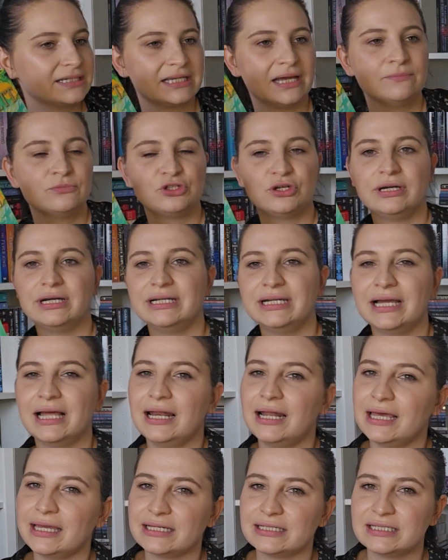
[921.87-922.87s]
I'm trying to
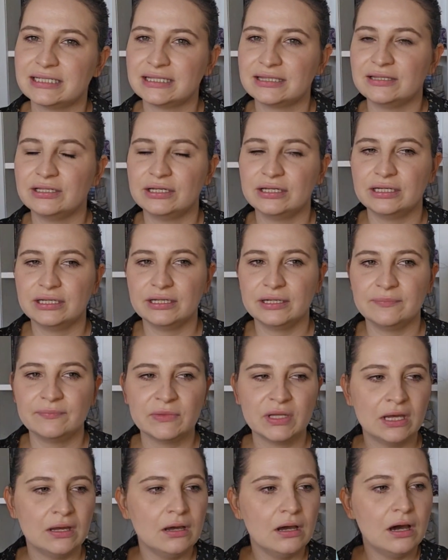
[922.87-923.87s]
collect the
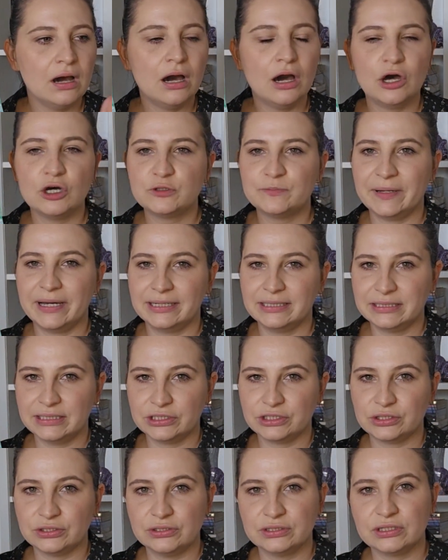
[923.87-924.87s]
hardback
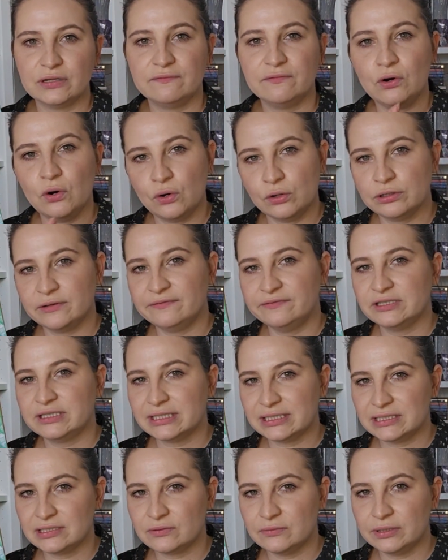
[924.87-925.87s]
editions of all of the
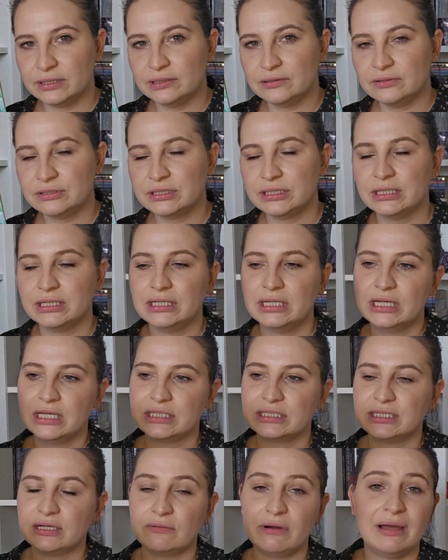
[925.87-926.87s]
Discworld.
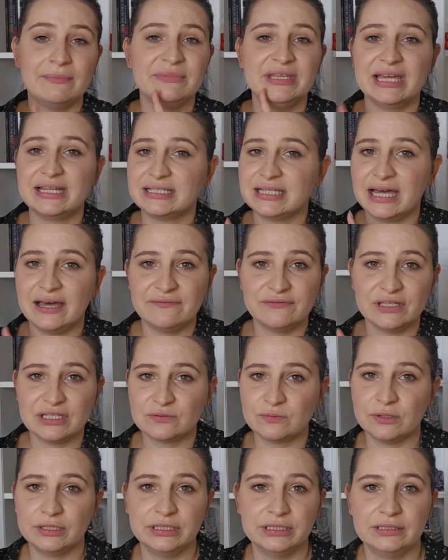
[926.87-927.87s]
So I'm yet to have this
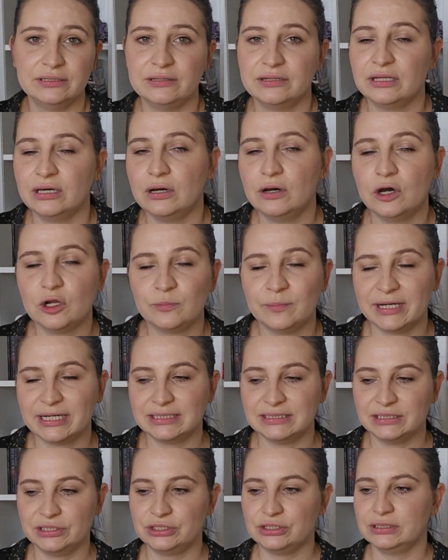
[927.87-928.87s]
one in the hardback
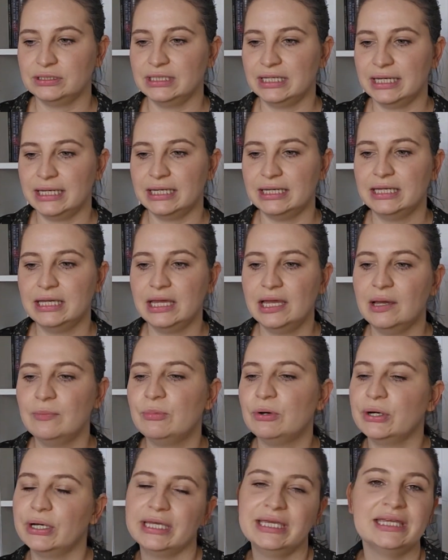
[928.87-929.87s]
edition yet.
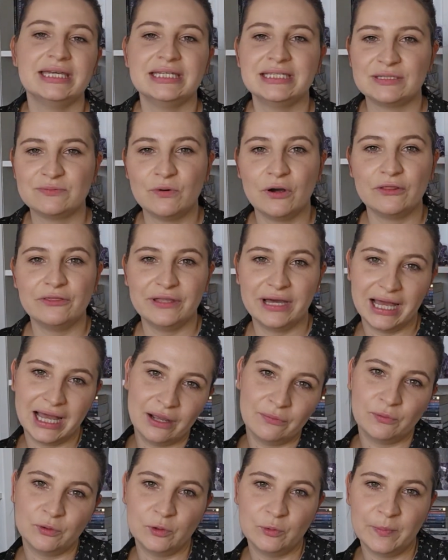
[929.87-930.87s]
But it is one that I
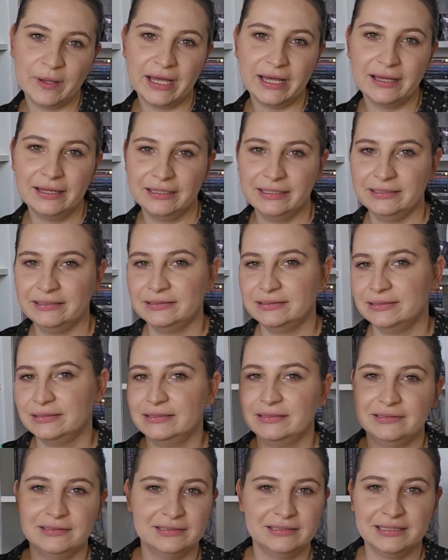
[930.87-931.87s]
will buy
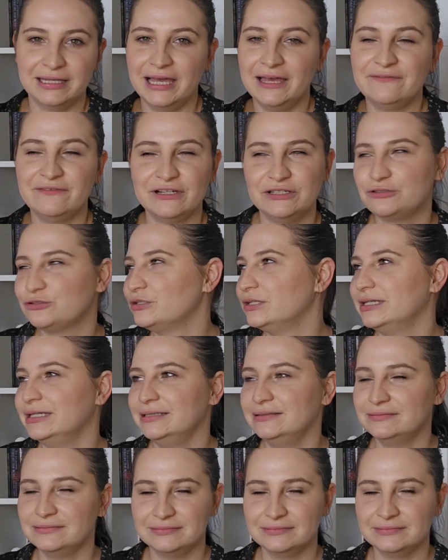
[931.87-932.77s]
eventually